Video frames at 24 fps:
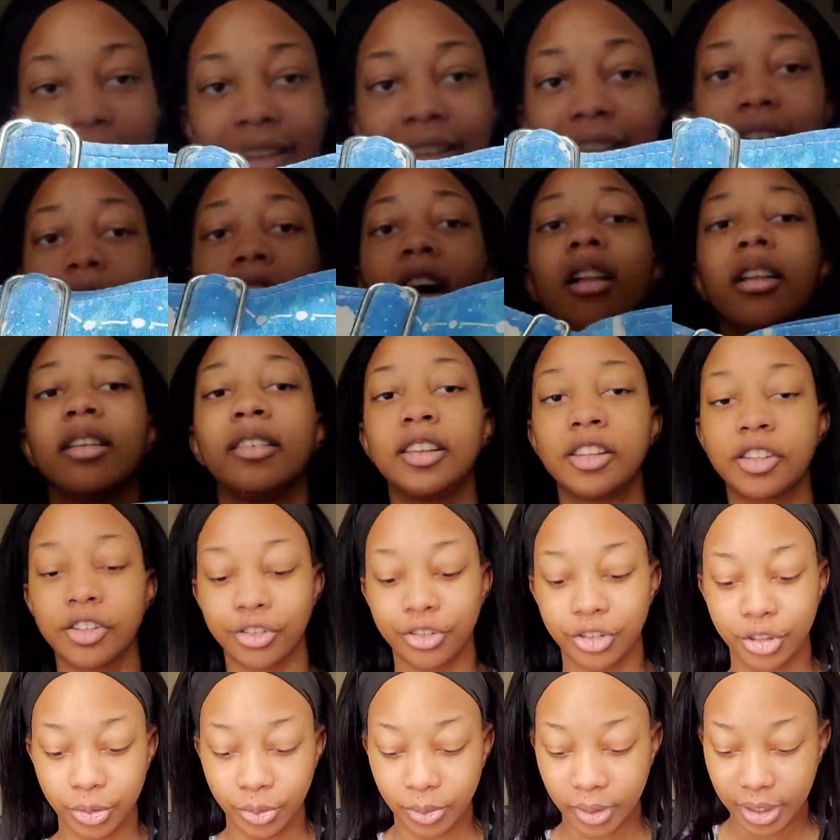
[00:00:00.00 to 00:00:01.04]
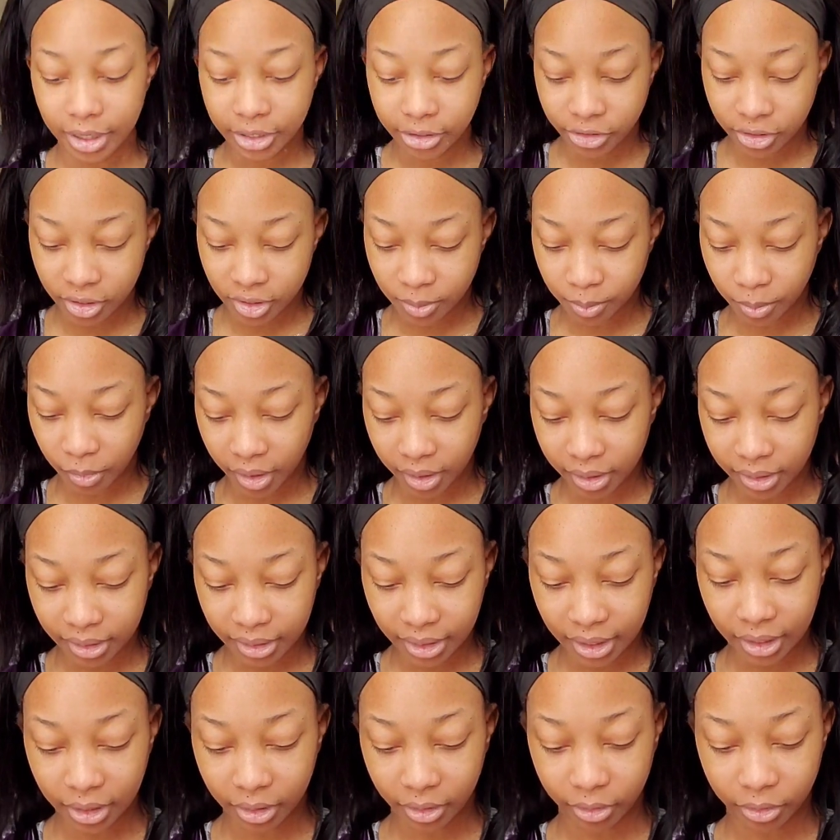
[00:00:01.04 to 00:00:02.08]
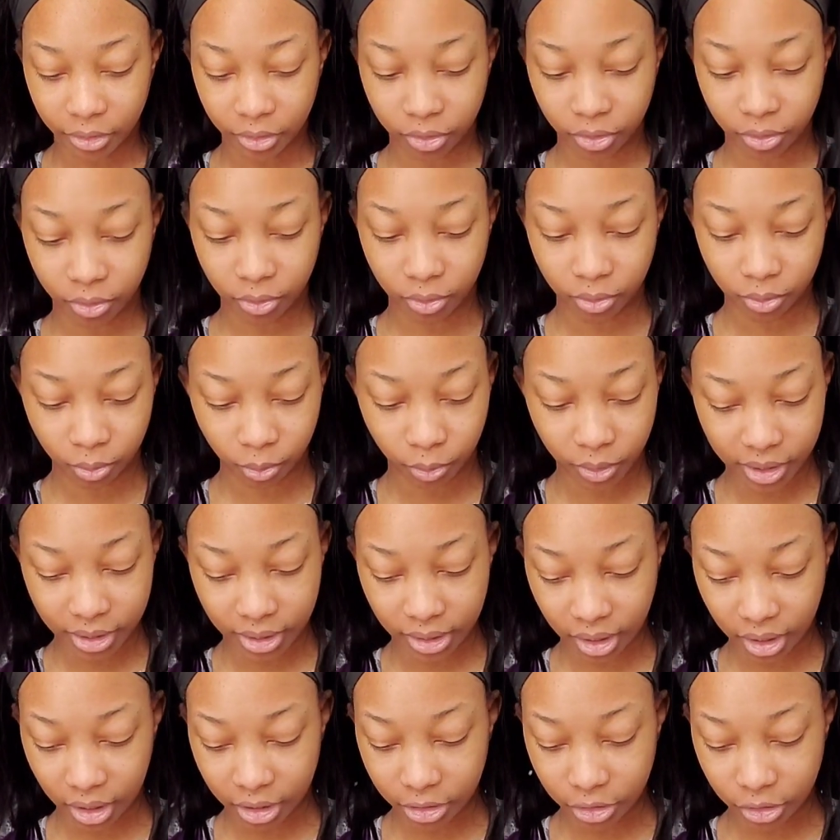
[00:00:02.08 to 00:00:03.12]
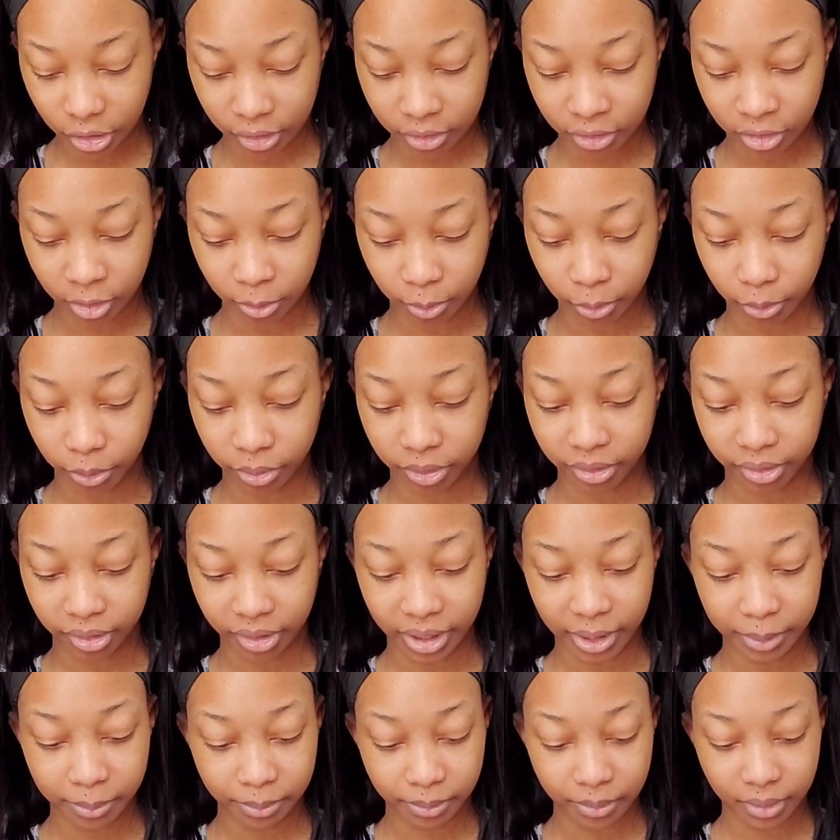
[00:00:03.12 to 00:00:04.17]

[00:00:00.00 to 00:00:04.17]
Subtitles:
All of these are 2 inches Martingales with adjustable slip,